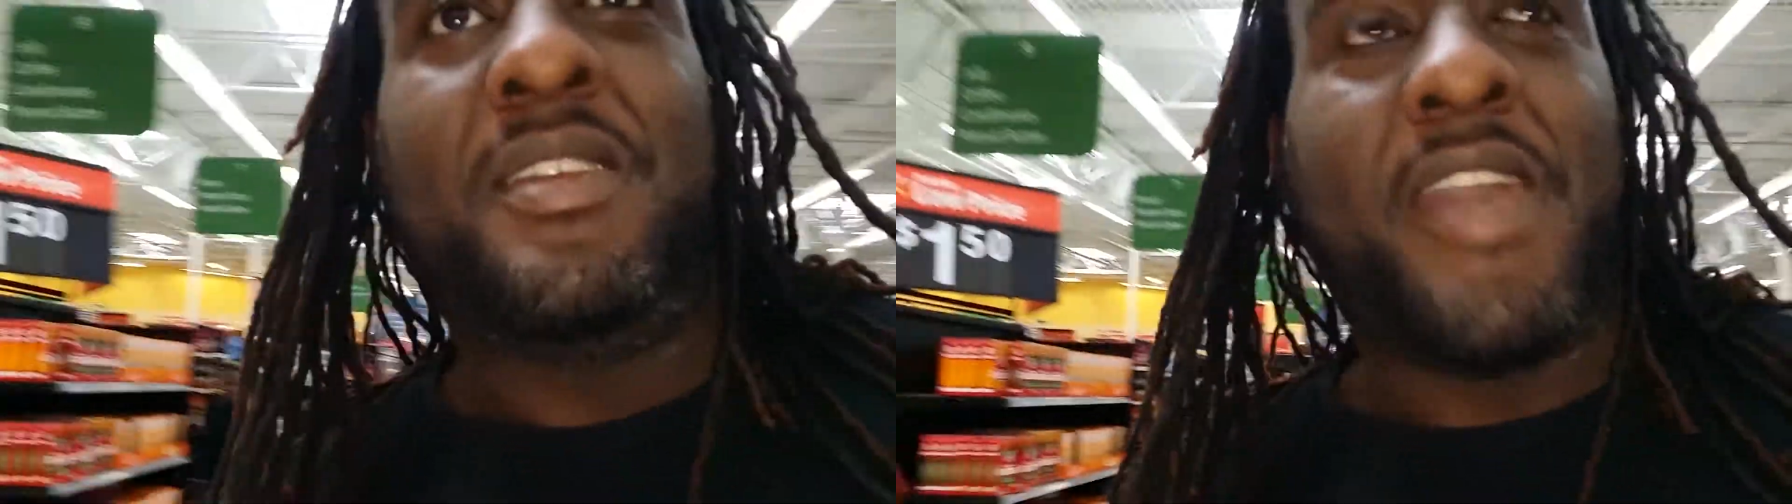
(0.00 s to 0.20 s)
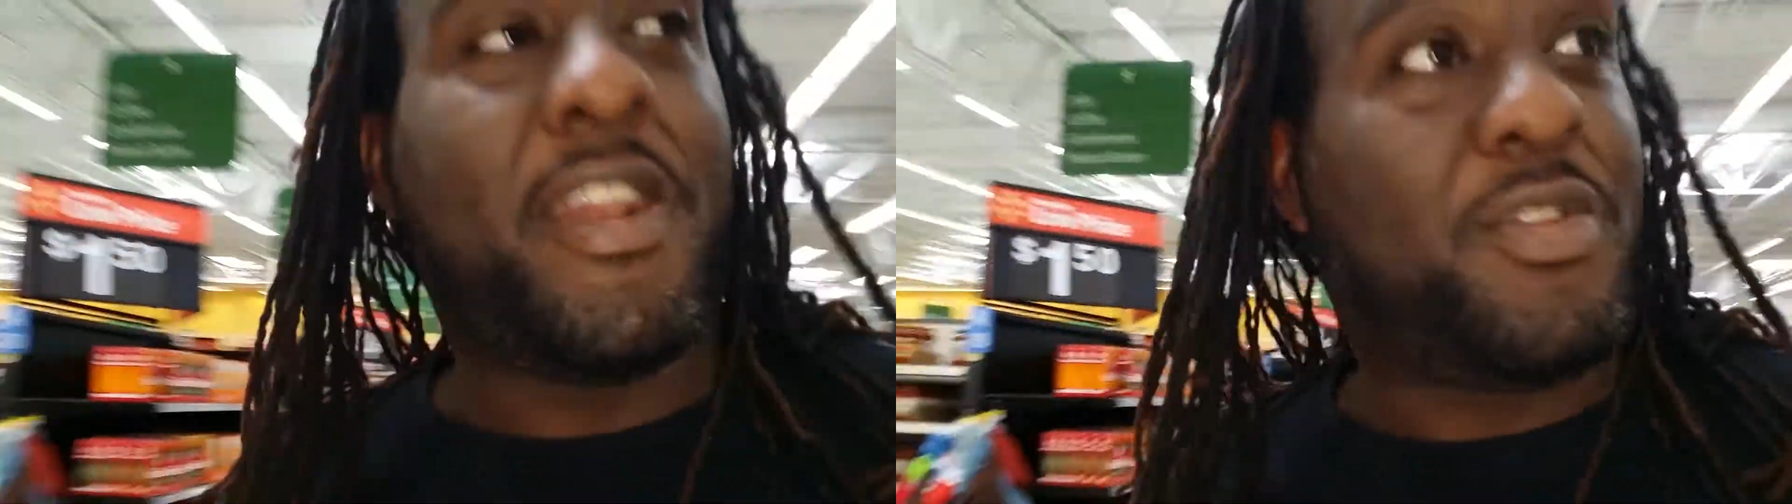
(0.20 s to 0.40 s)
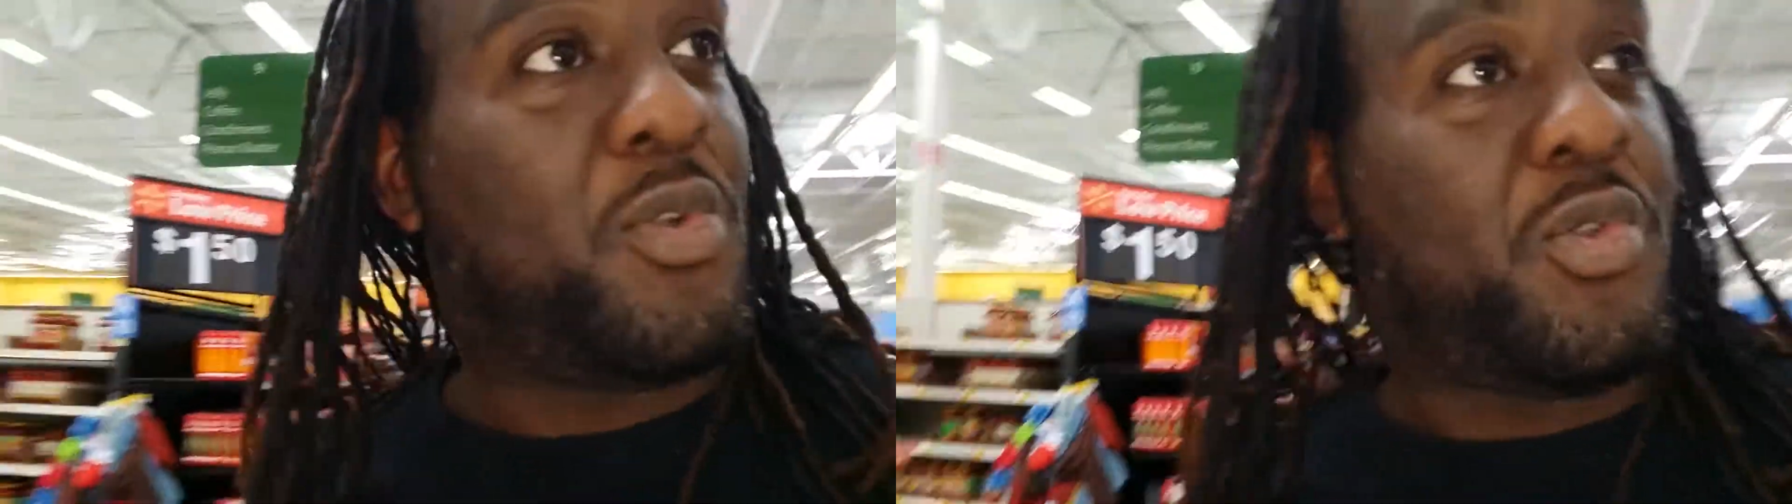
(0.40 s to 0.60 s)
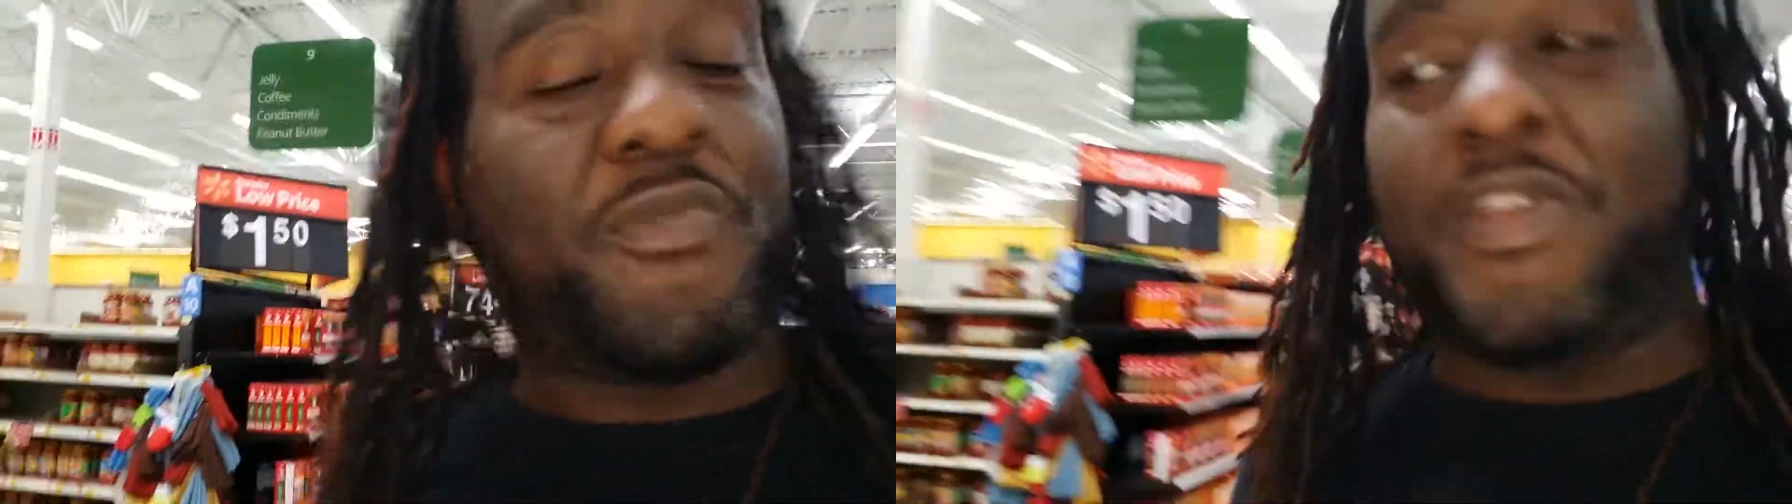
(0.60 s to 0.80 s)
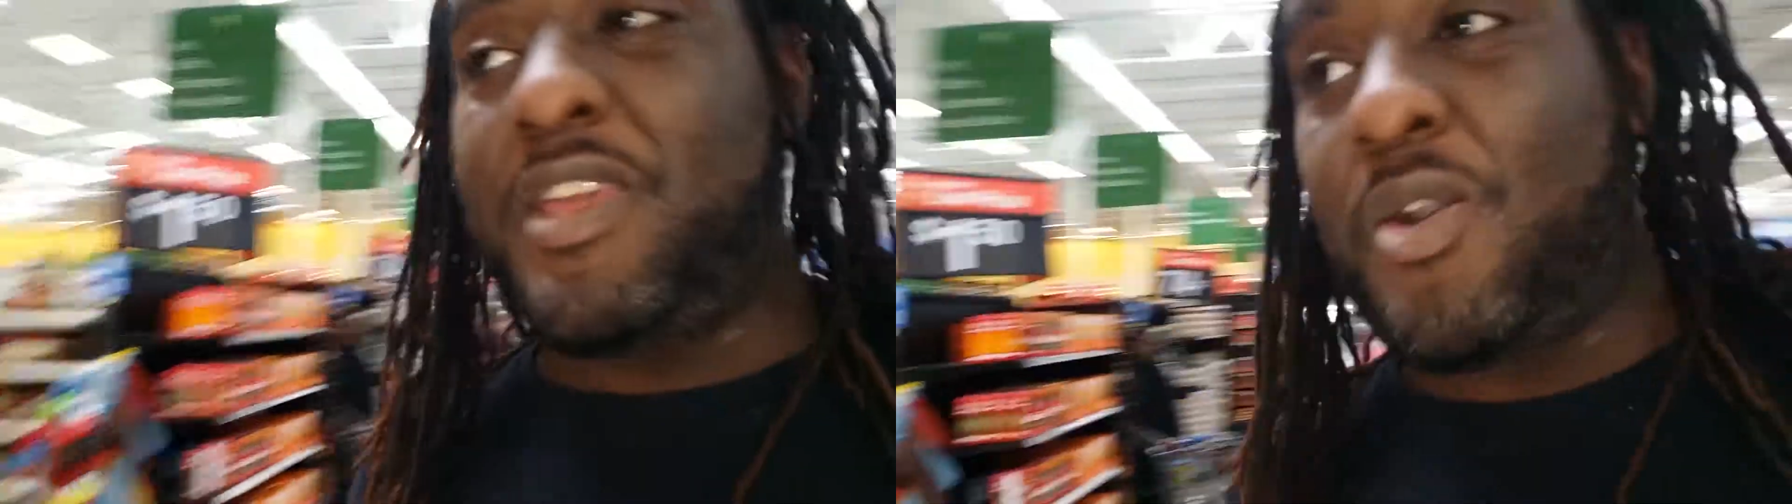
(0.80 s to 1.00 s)
Had to do a quick
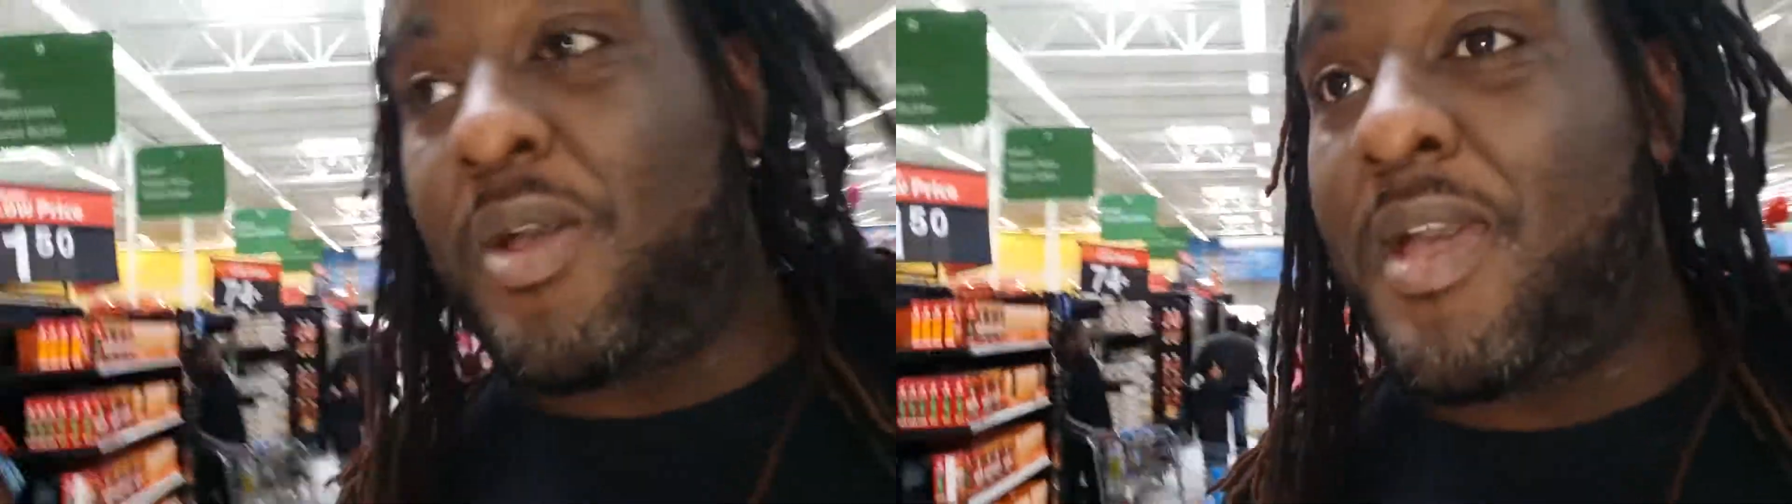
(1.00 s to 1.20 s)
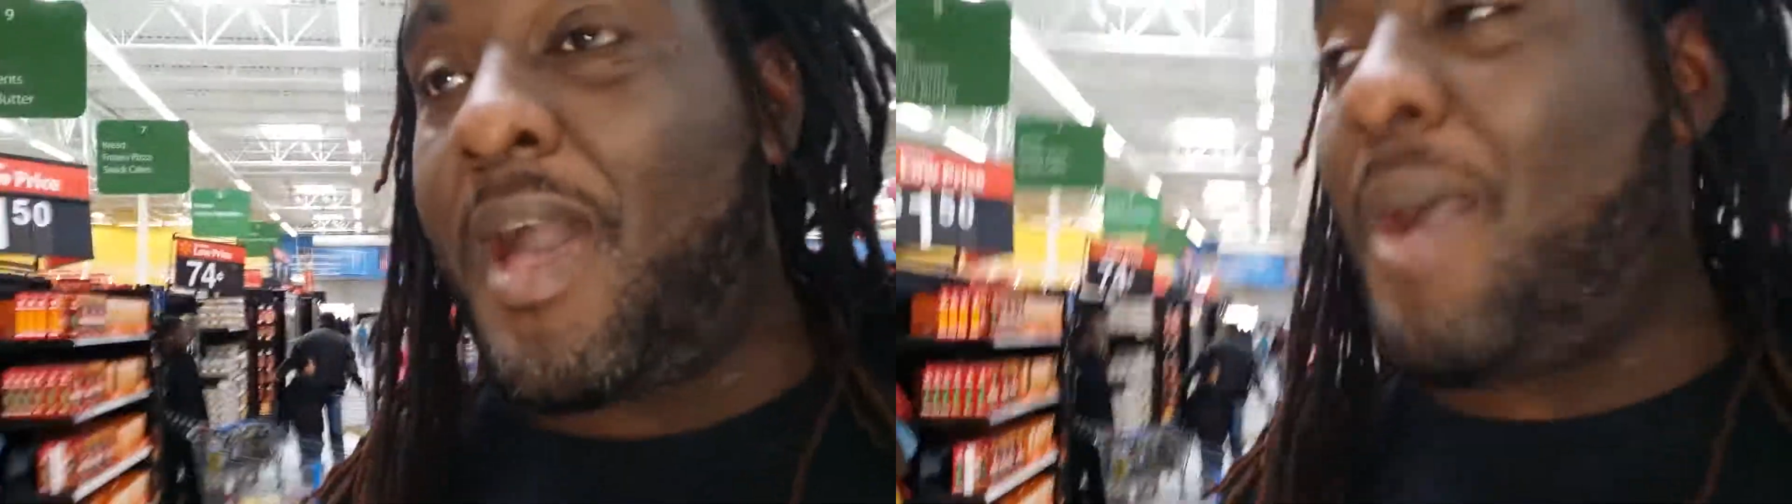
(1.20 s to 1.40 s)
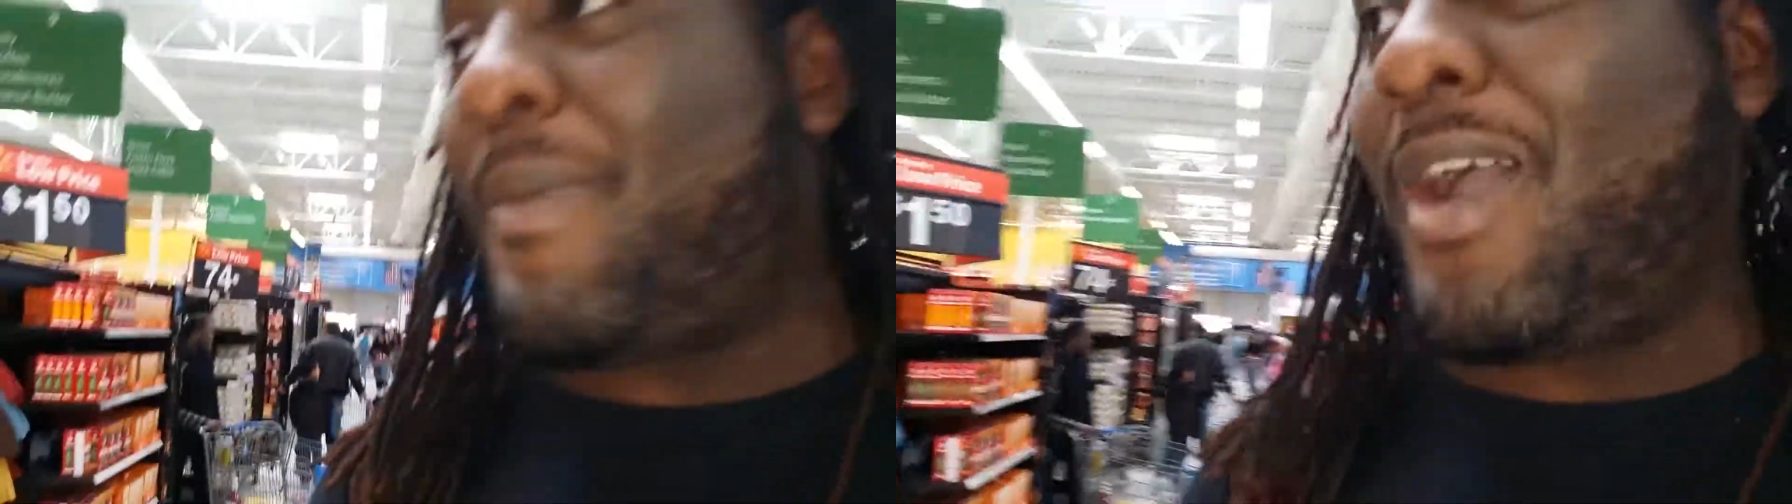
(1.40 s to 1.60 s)
video. I'm